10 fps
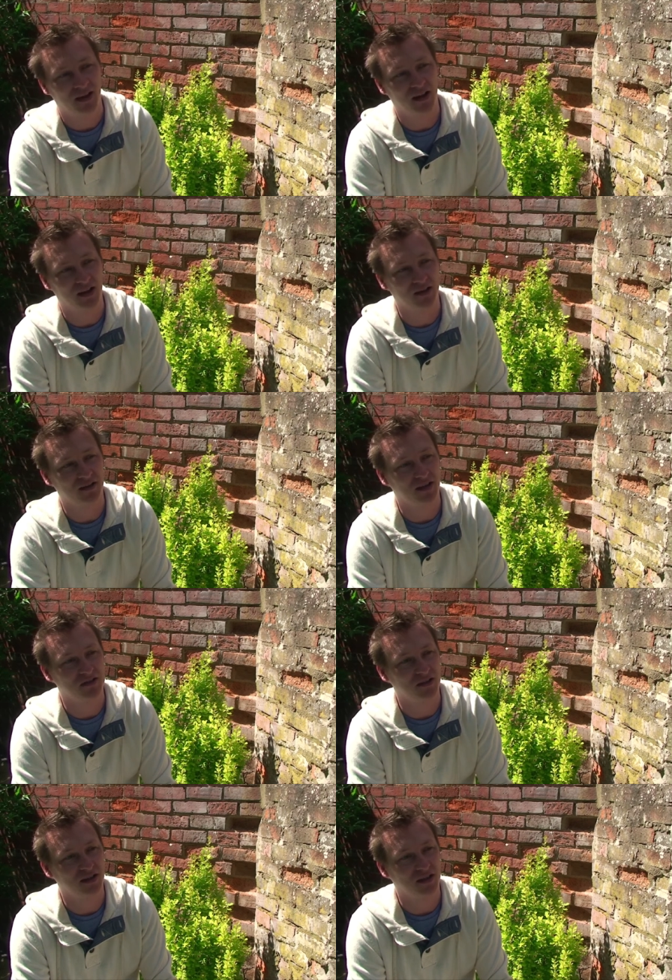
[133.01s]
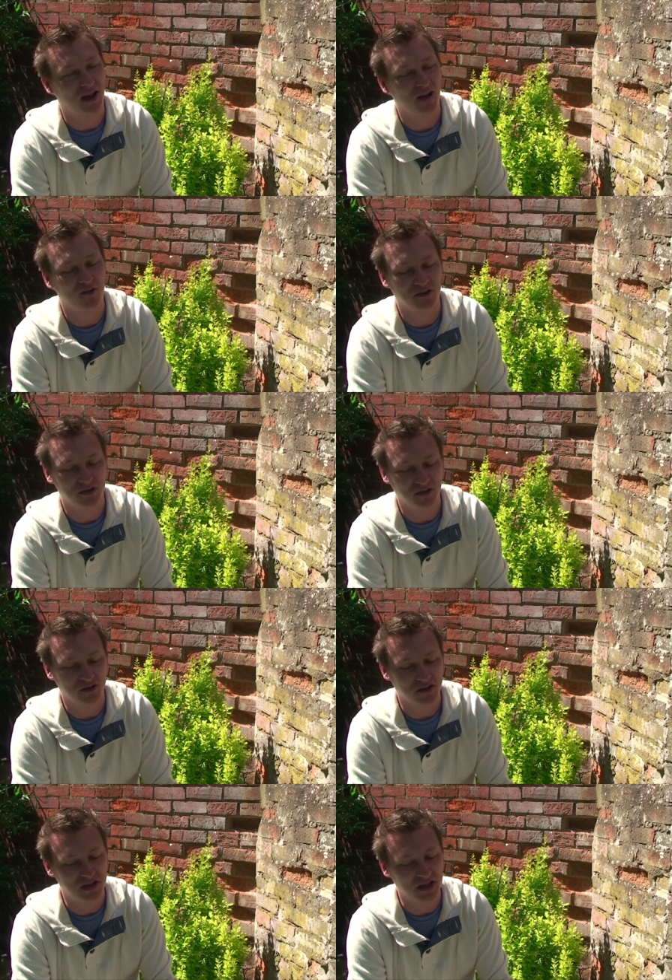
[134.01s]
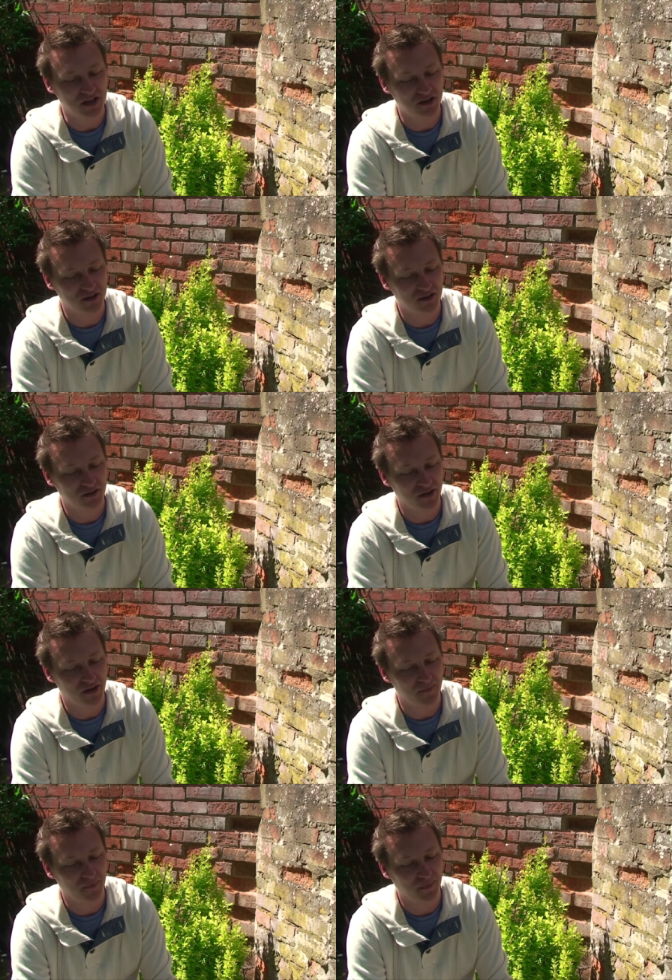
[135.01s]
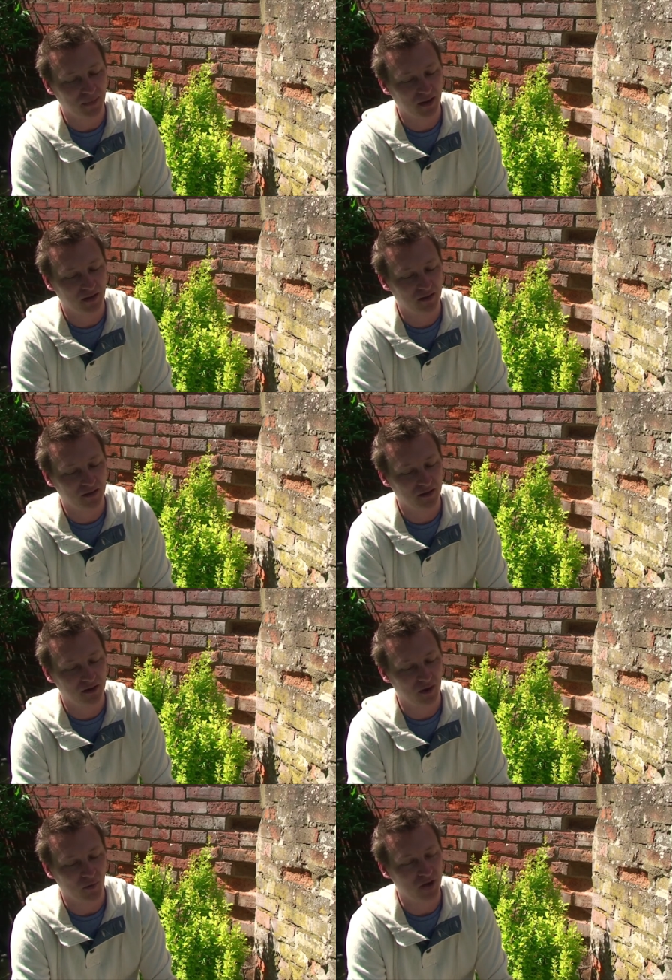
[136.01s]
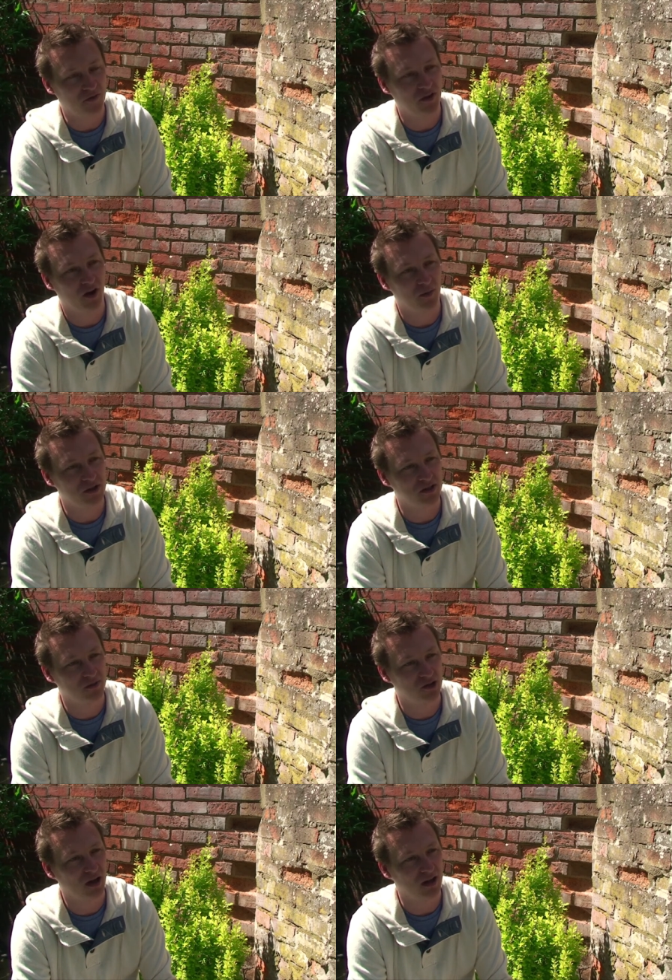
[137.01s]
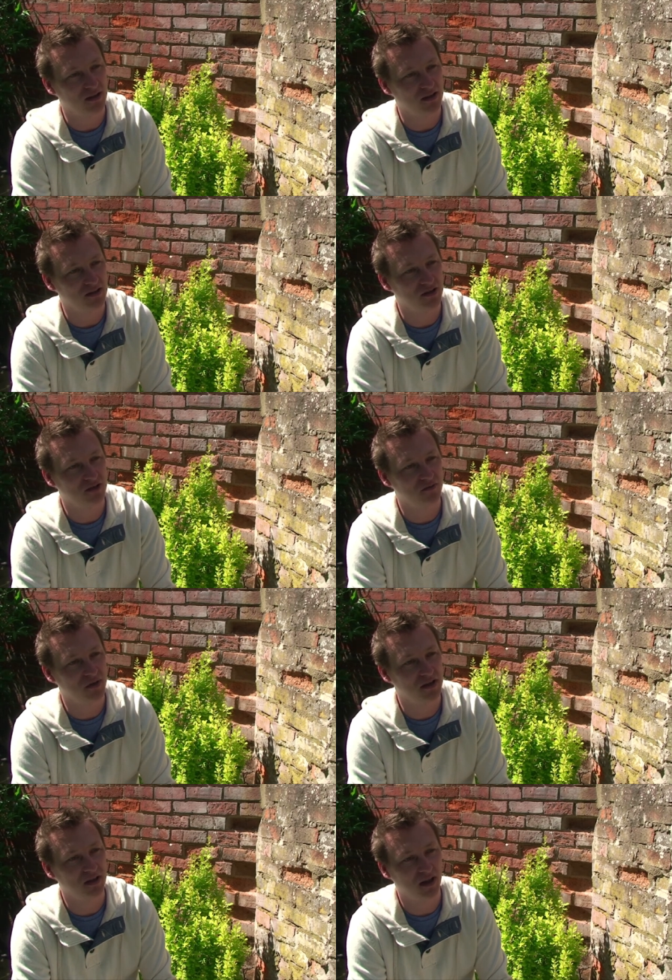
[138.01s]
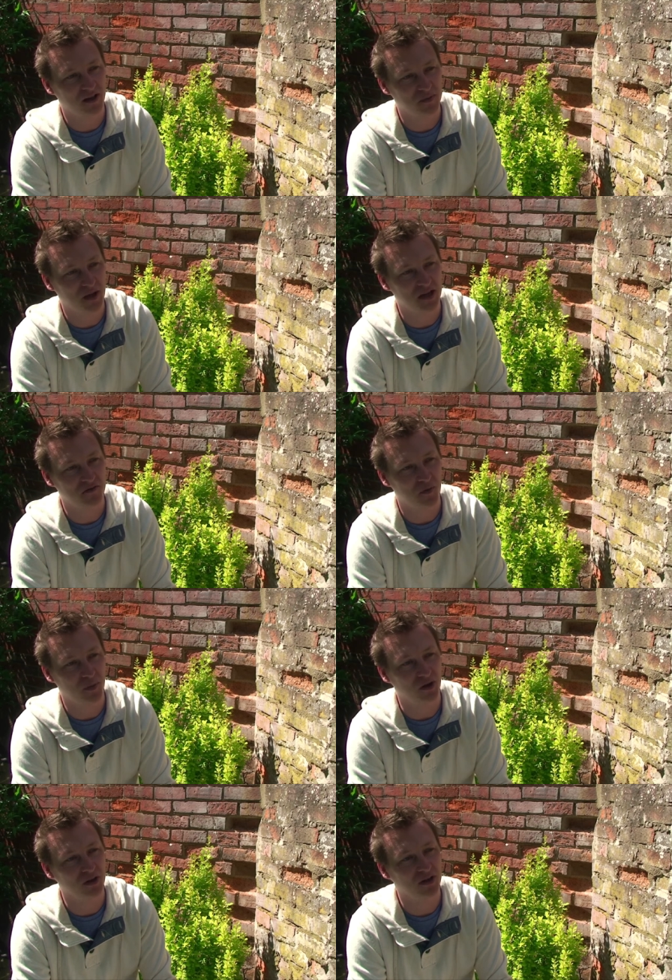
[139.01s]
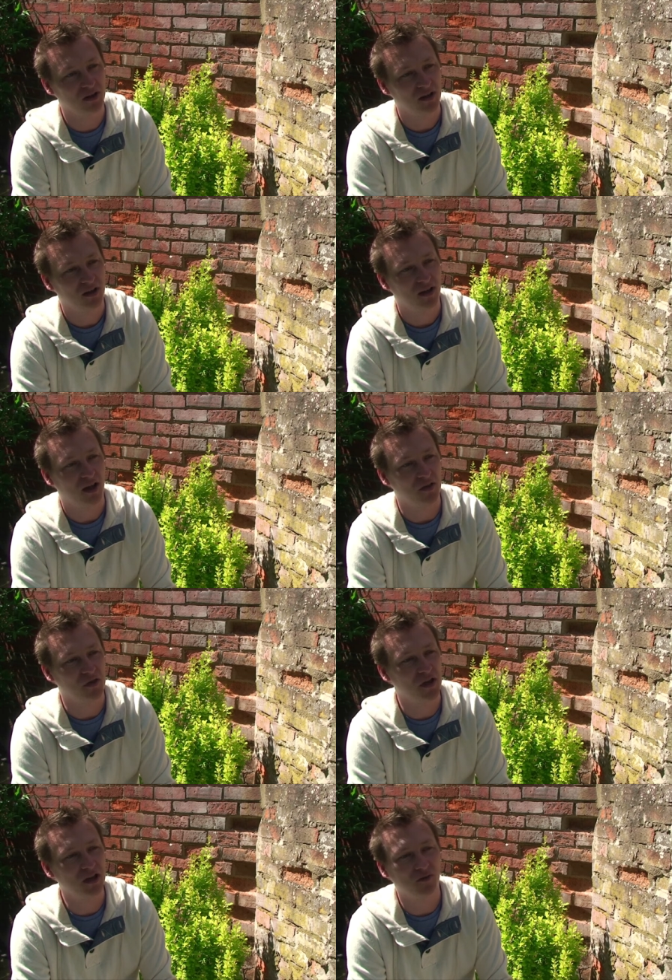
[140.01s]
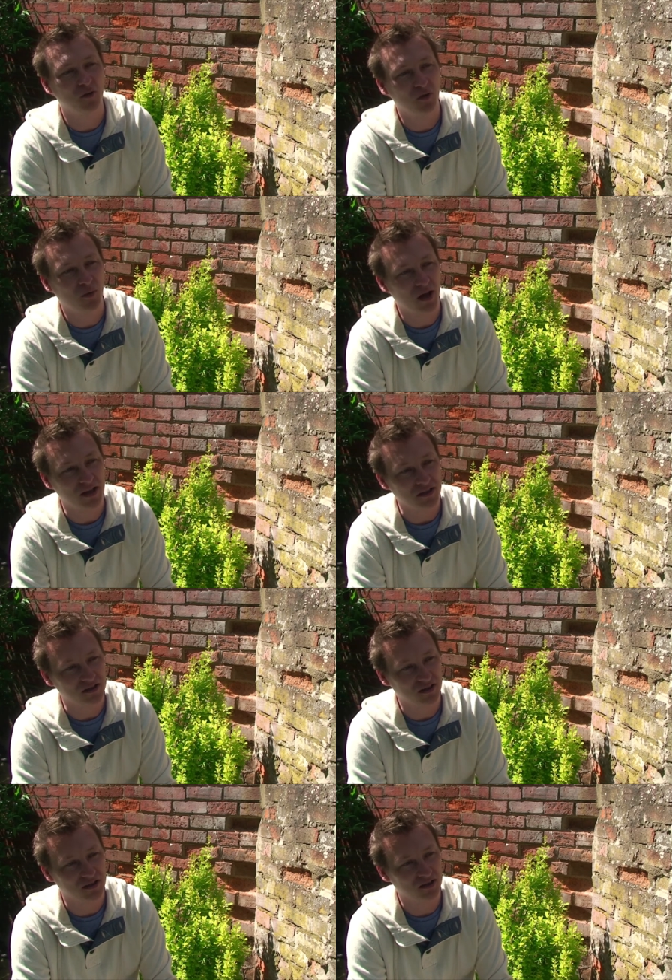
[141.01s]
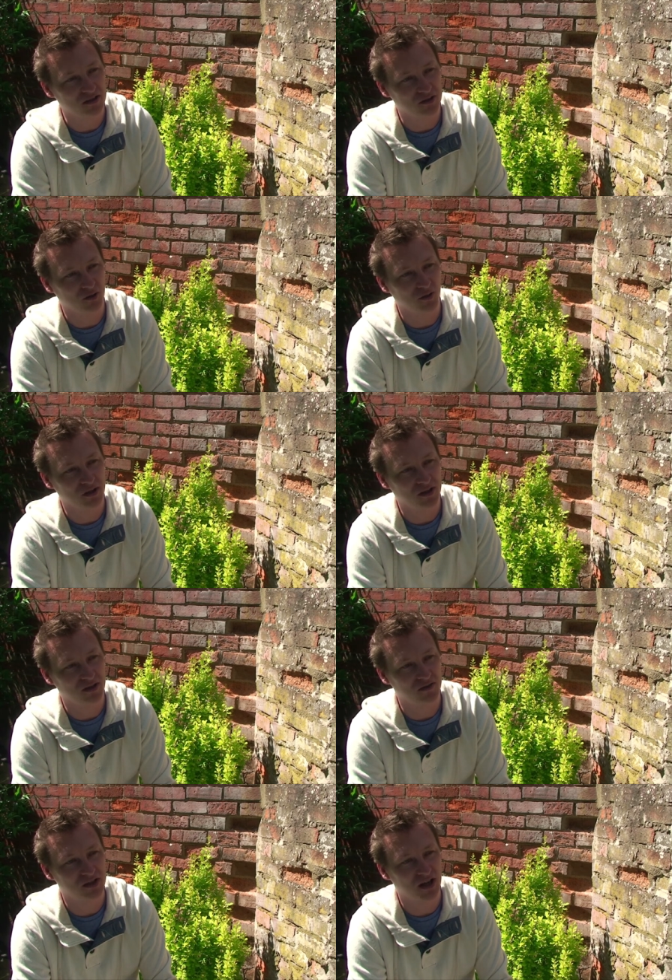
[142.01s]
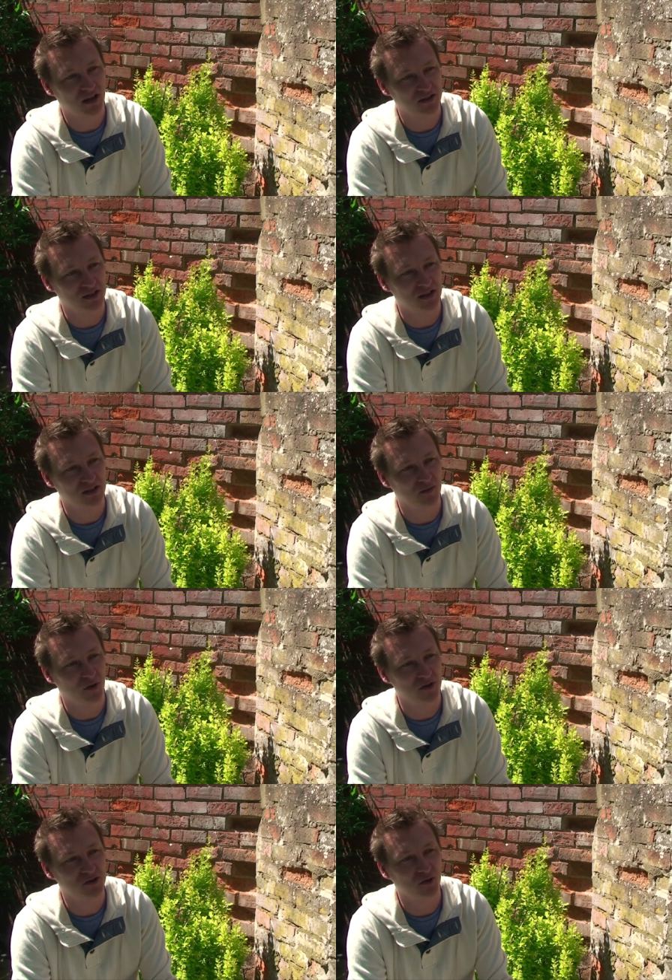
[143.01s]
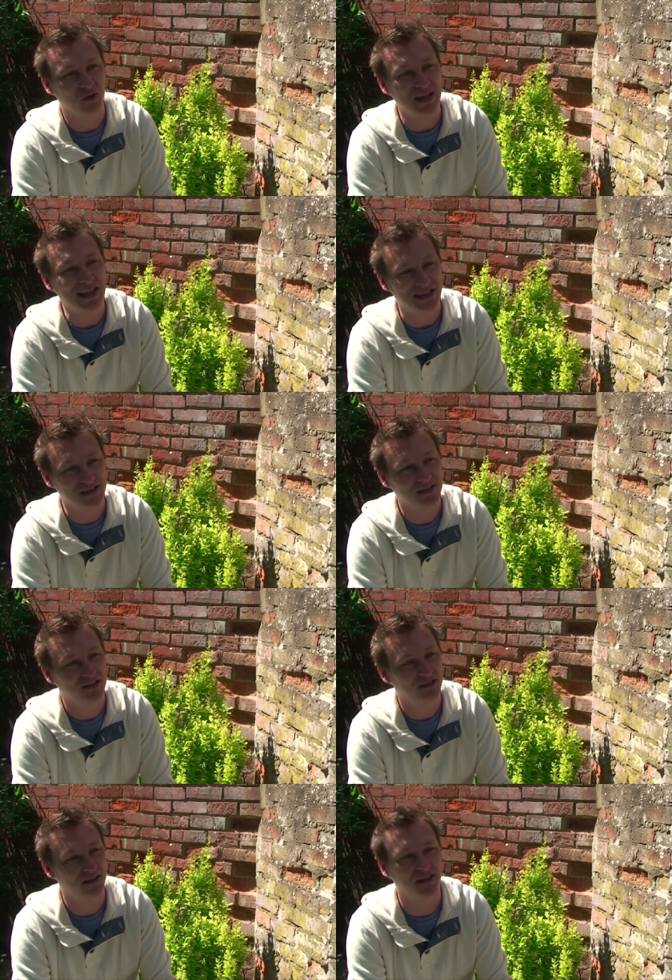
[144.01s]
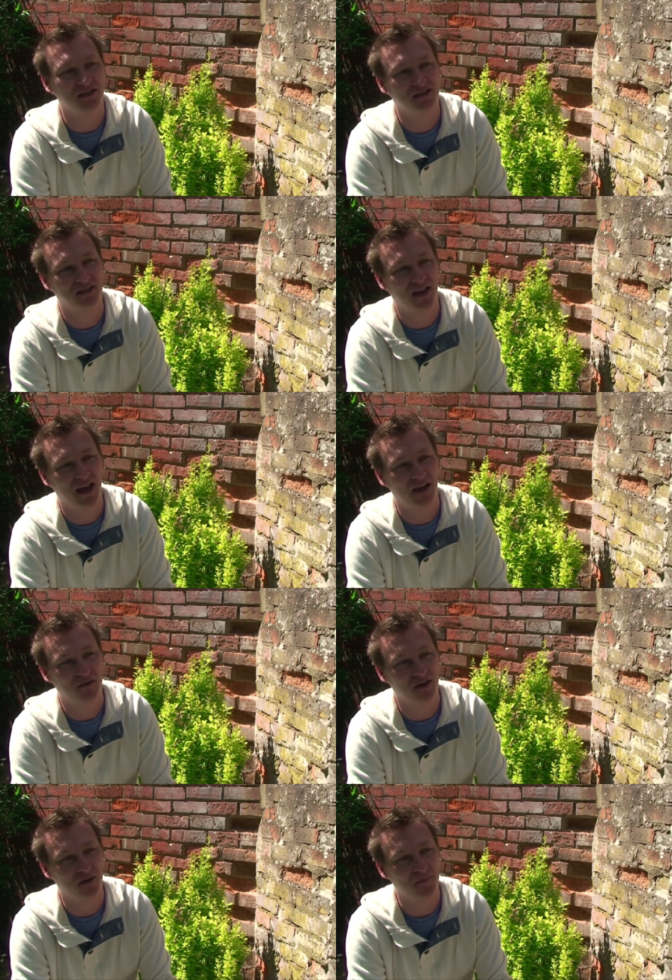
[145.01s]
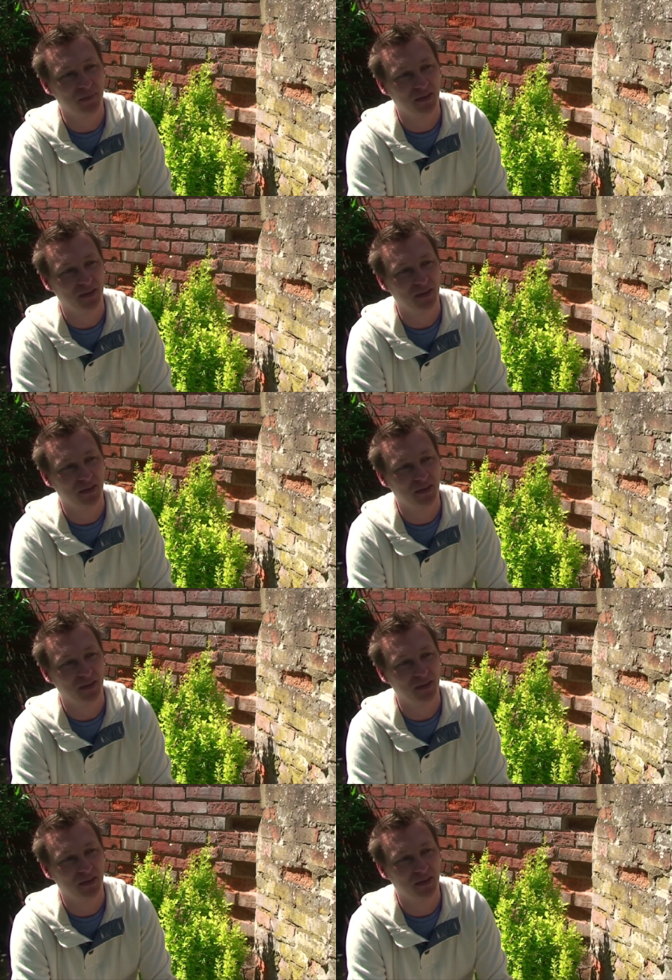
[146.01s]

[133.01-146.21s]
And I think that's the thing. Erickson used to teach that a way for therapists to train is you should read the last page of a book and think of all the ways that the story could have started and what the story is that leads to that outcome.